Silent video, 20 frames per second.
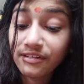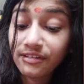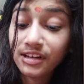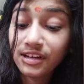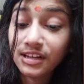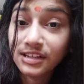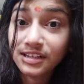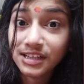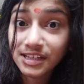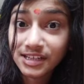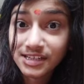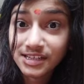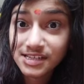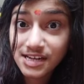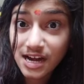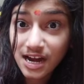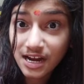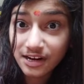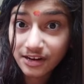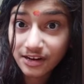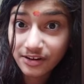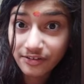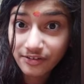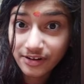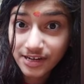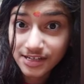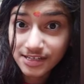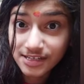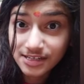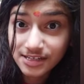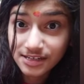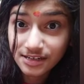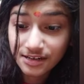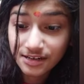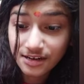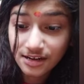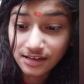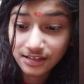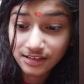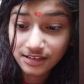really dark red
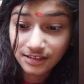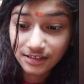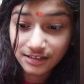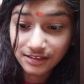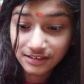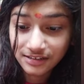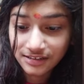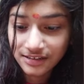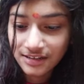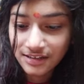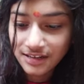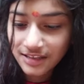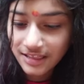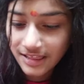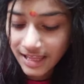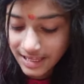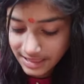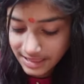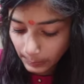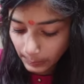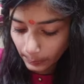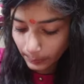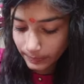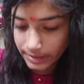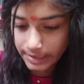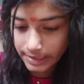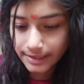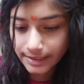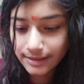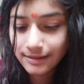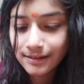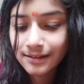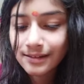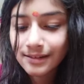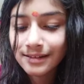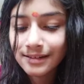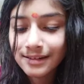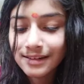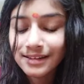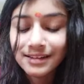color like the blood.
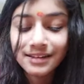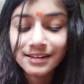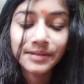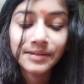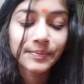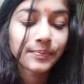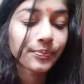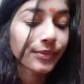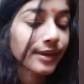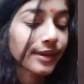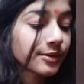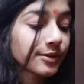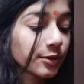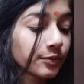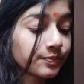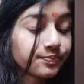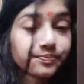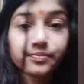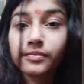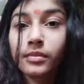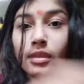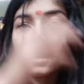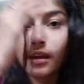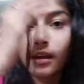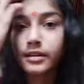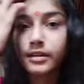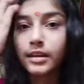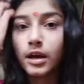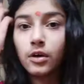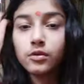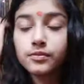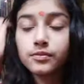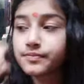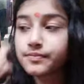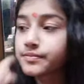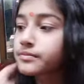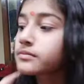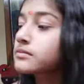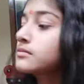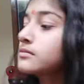So now
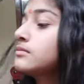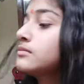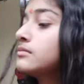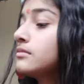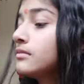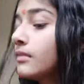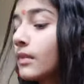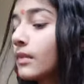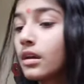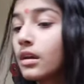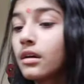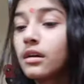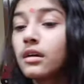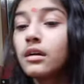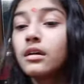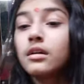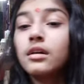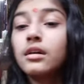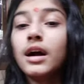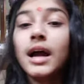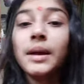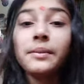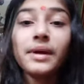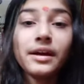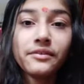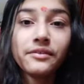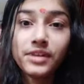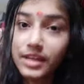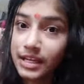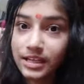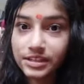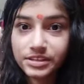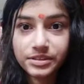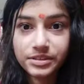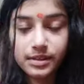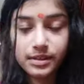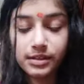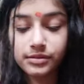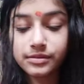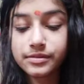I am having another
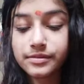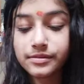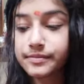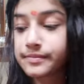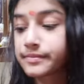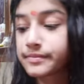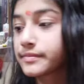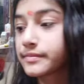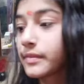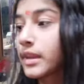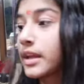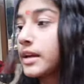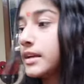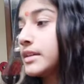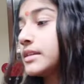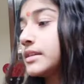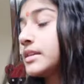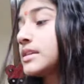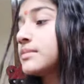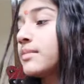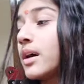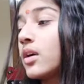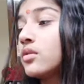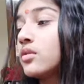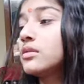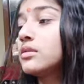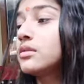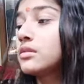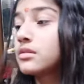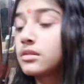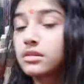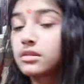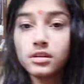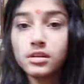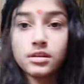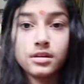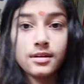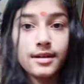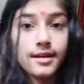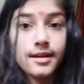bowl. In this bowl
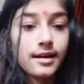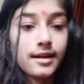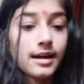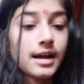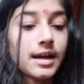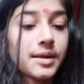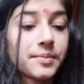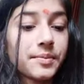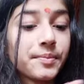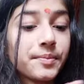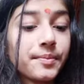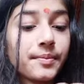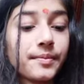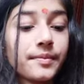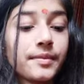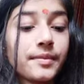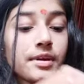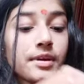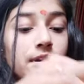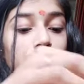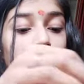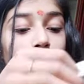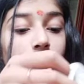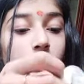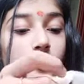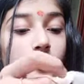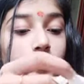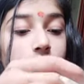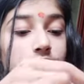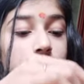I am having